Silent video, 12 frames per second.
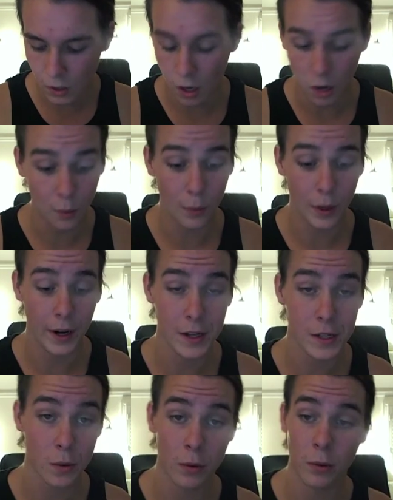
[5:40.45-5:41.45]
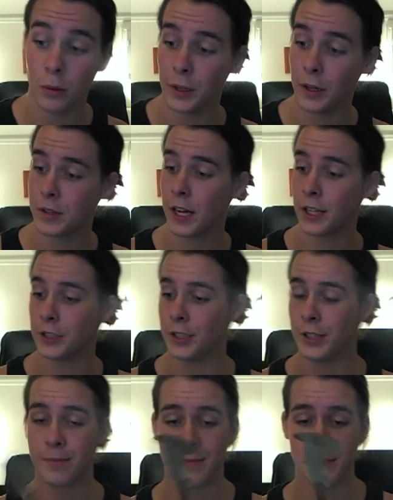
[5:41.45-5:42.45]
Oh, it is 3 millimeters actually.
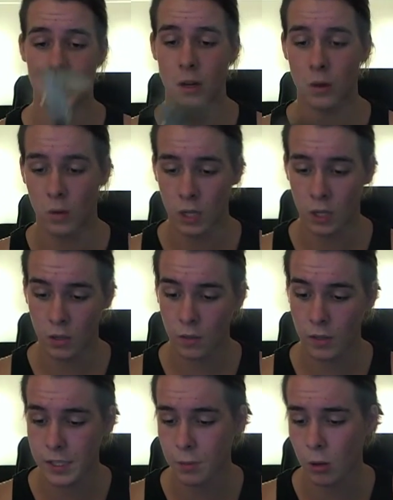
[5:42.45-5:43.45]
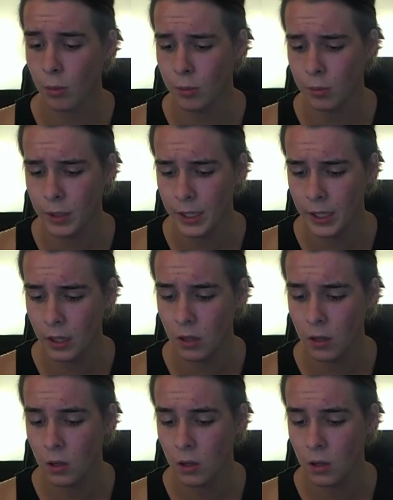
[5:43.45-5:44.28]
So that's probably